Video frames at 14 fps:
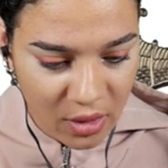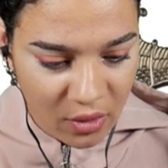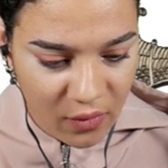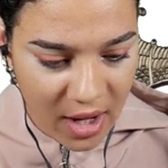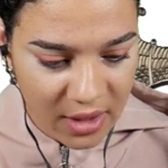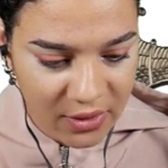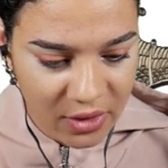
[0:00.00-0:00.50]

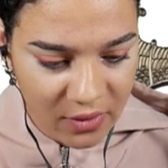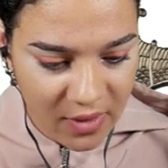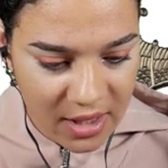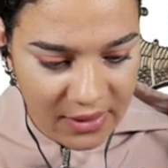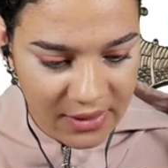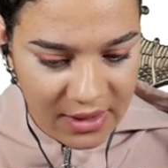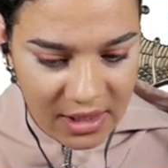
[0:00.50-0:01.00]

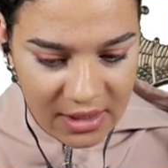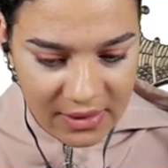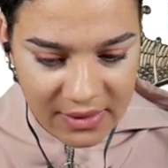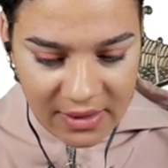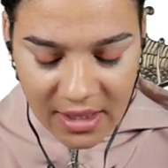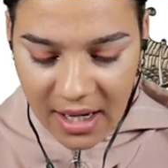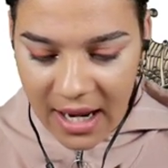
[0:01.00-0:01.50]
rasterize
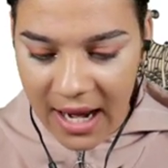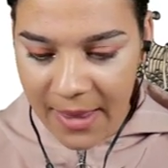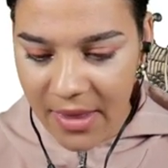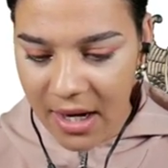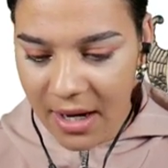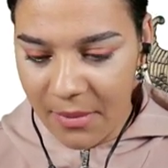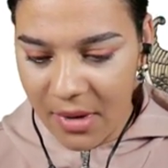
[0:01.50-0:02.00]
this, and
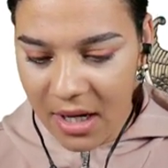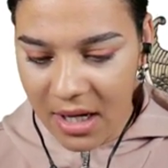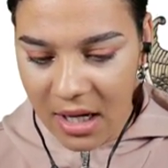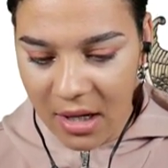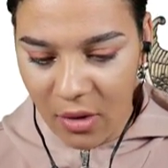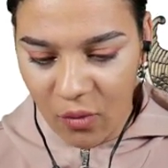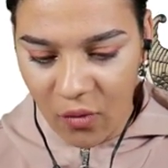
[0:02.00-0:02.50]
then I'm
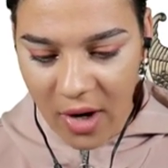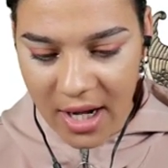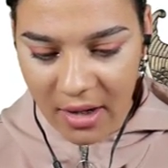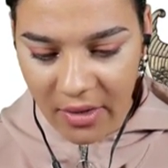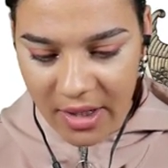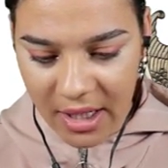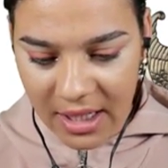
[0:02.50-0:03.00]
gonna right
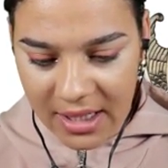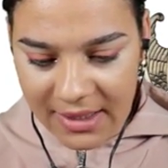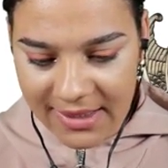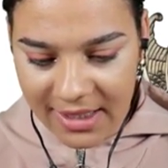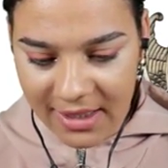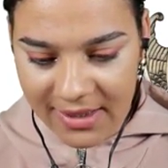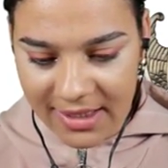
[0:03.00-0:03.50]
click and
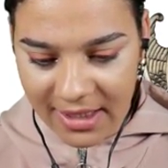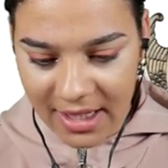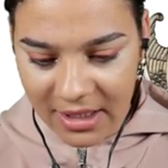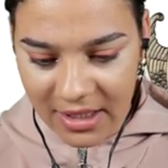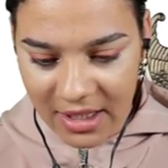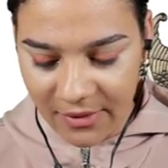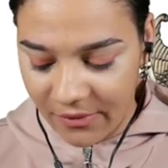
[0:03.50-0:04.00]
say
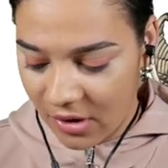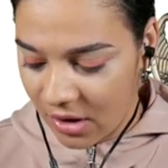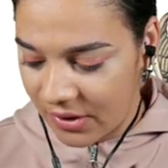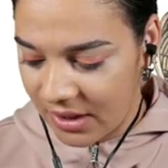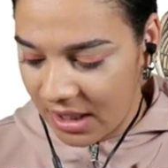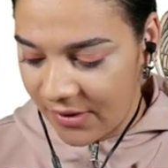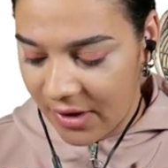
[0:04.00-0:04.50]
select
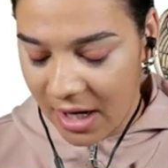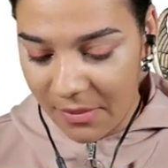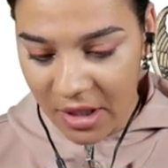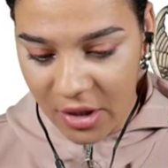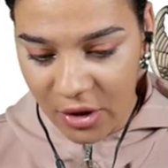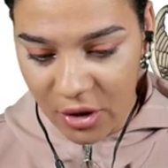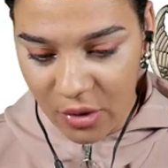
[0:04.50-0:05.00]
inverse, and then I'm
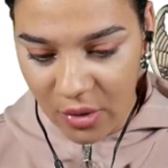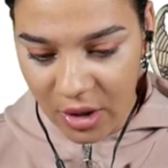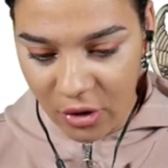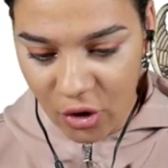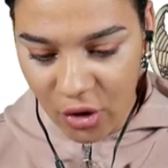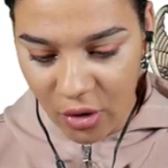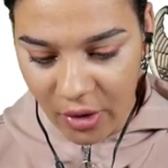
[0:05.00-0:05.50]
gonna do
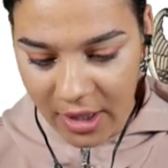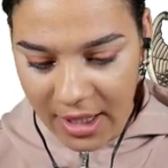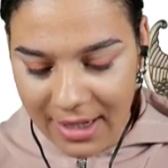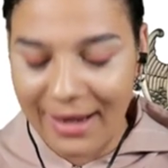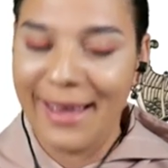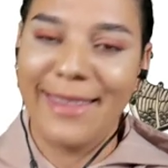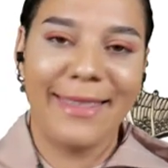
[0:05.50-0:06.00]
control
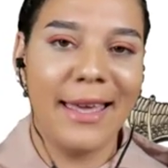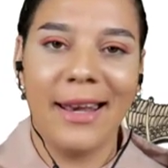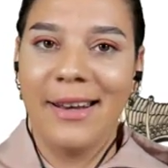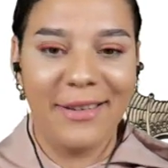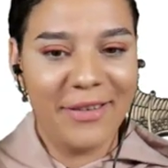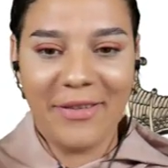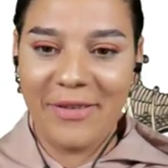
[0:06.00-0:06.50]
cut, and
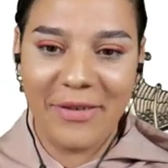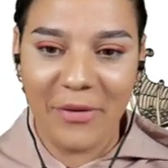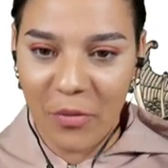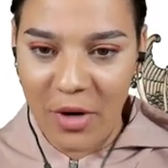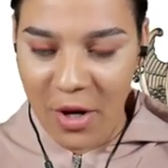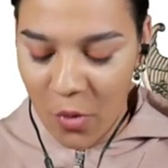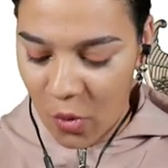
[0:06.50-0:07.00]
then
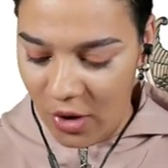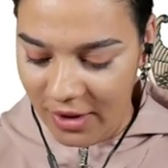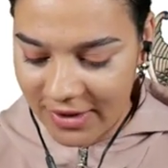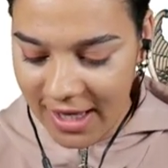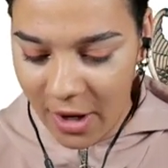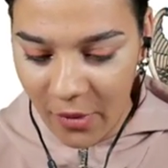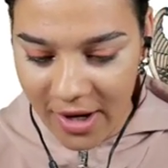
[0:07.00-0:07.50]
it works
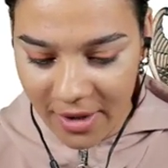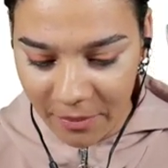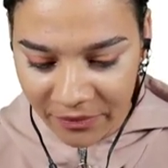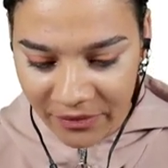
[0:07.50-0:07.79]
that way.